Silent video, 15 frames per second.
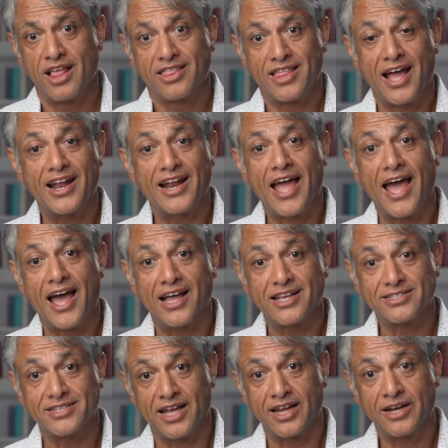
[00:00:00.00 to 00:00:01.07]
That
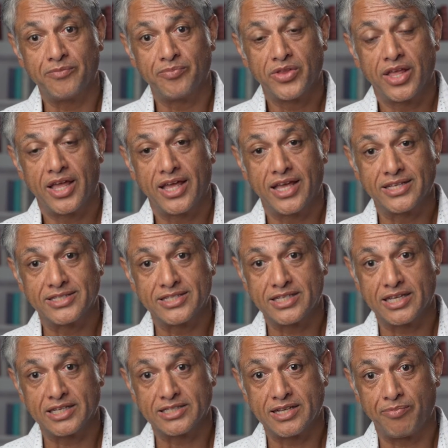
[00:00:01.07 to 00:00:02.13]
asset is
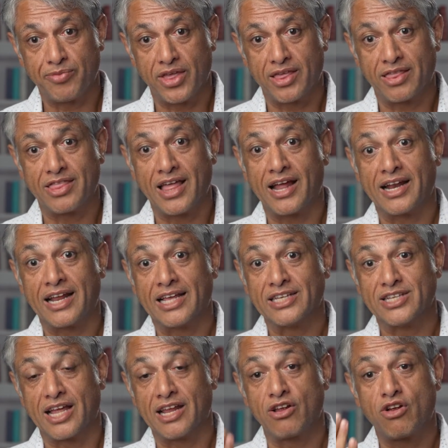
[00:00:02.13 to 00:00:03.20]
something that is
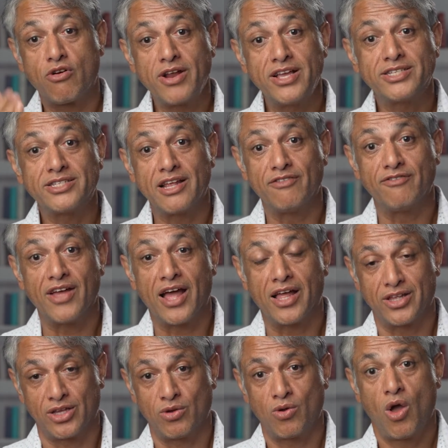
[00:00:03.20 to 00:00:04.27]
increased in
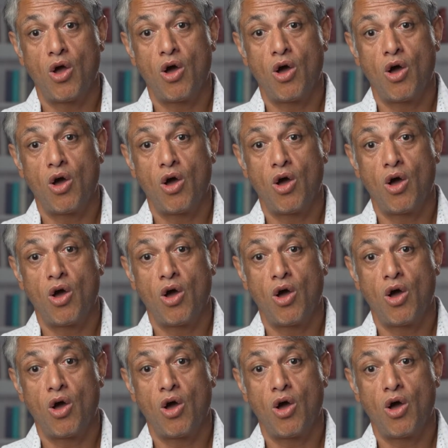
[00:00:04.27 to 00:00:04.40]
value.